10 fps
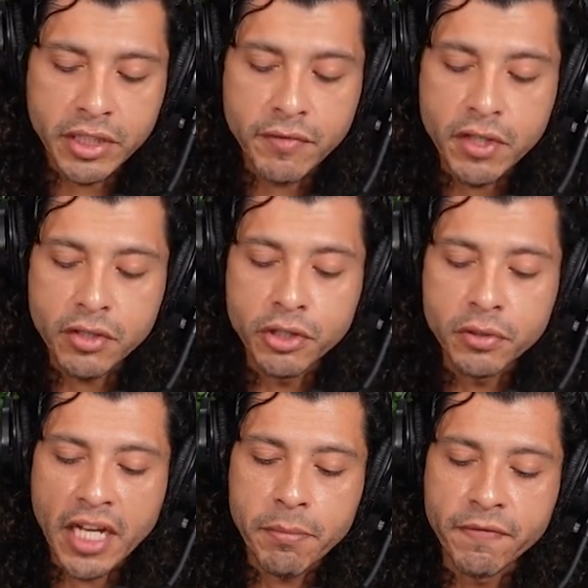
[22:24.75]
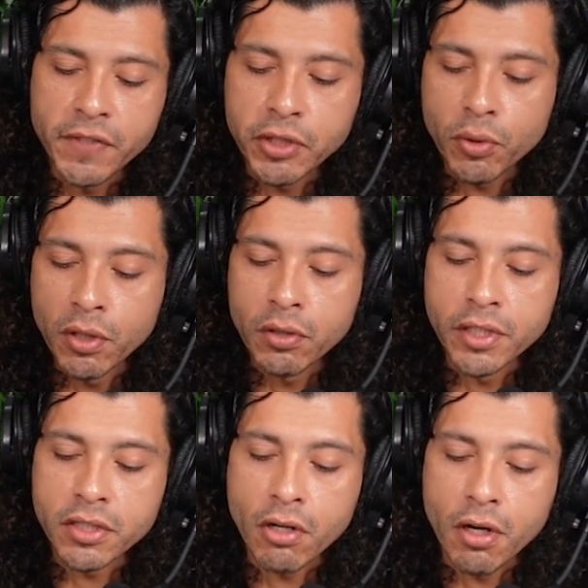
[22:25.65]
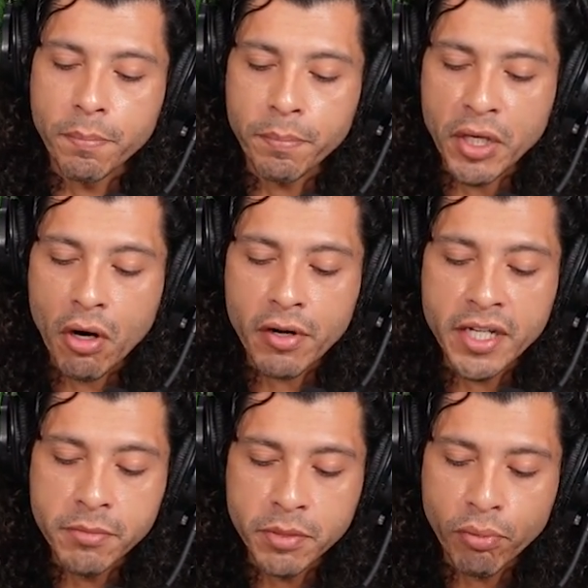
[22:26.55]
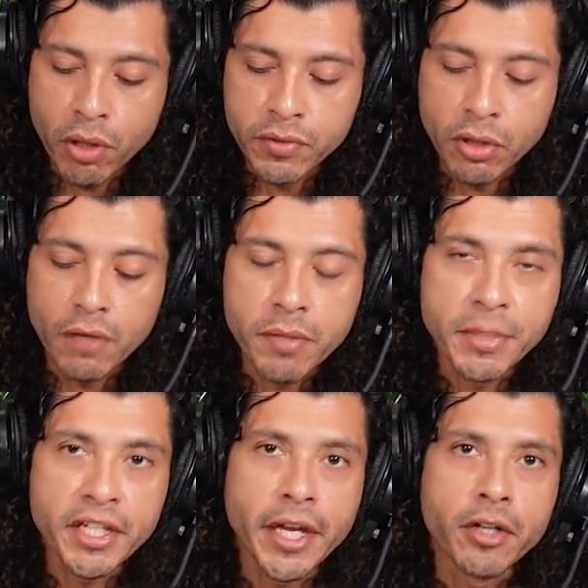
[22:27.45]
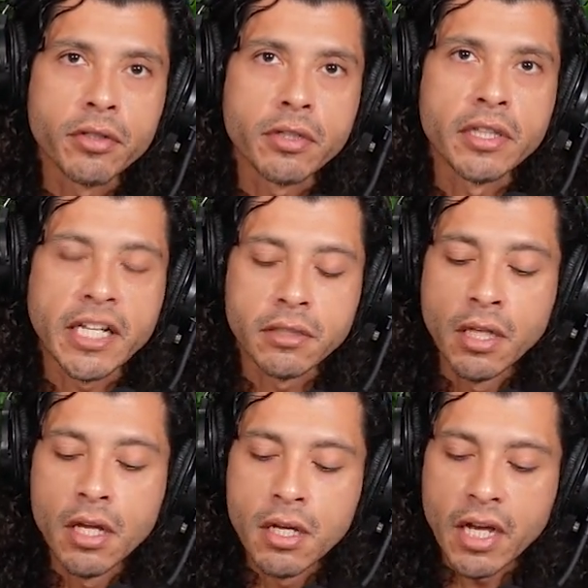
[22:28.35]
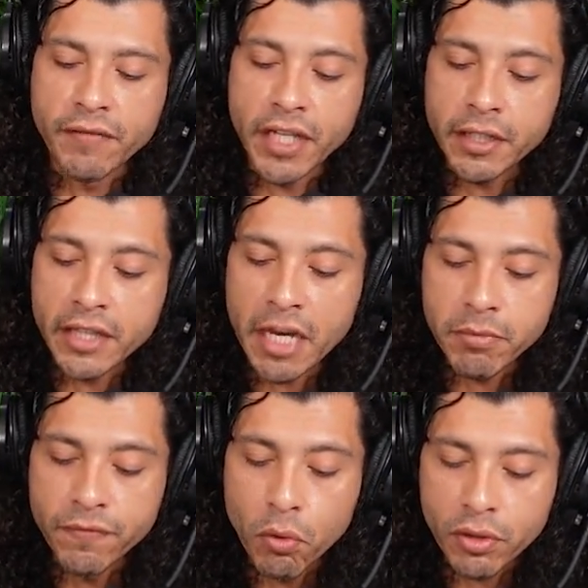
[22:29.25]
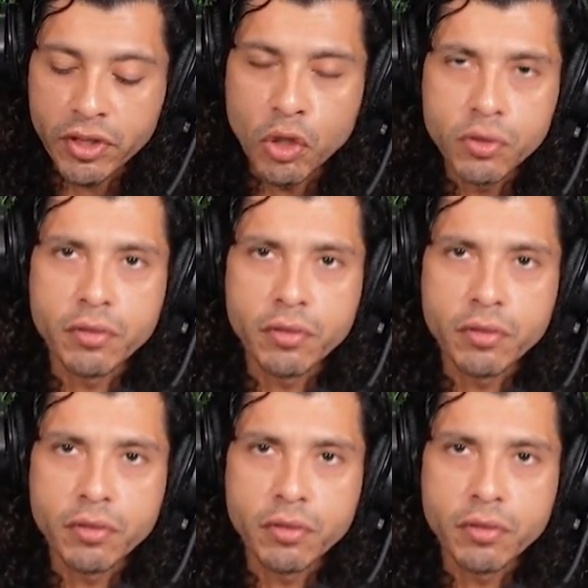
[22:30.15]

There's even this new type of fish oil that's called PRMs, pro-resolving mediators, and I've taken that before.